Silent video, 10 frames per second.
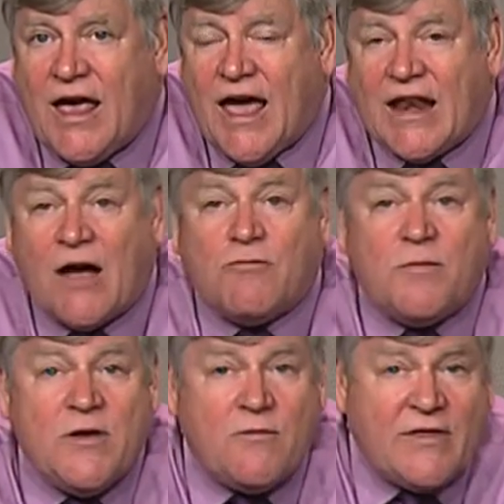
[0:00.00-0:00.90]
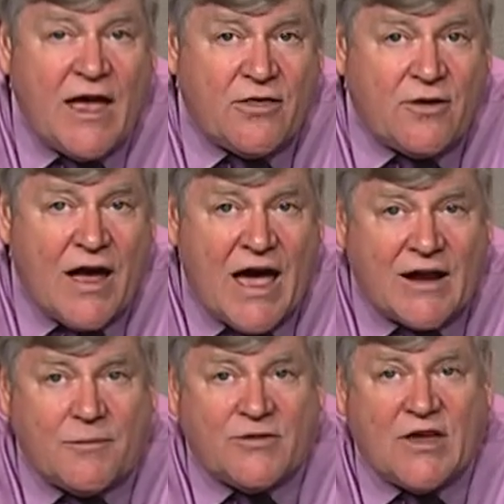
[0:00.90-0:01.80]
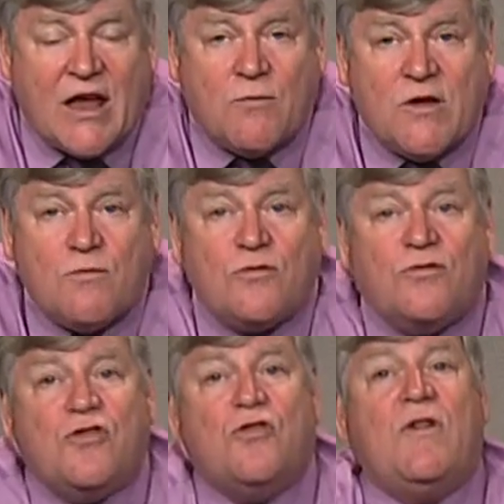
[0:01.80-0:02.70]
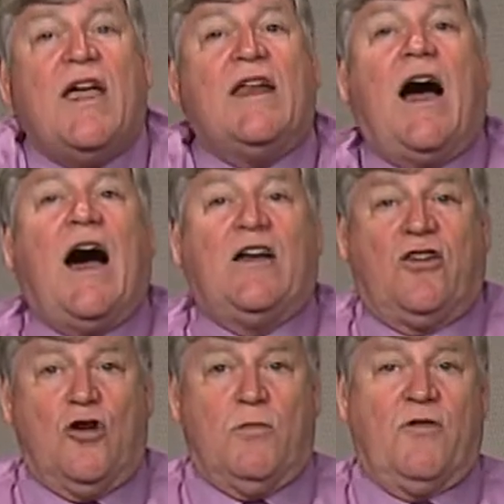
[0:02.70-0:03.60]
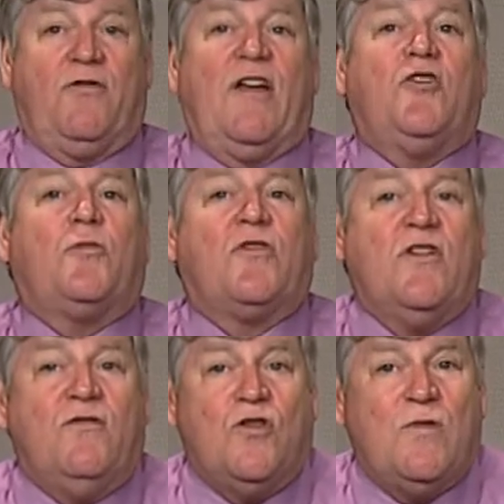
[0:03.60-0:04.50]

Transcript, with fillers: and I will be with Heather Adams, and we will do an Oktoberfest preview.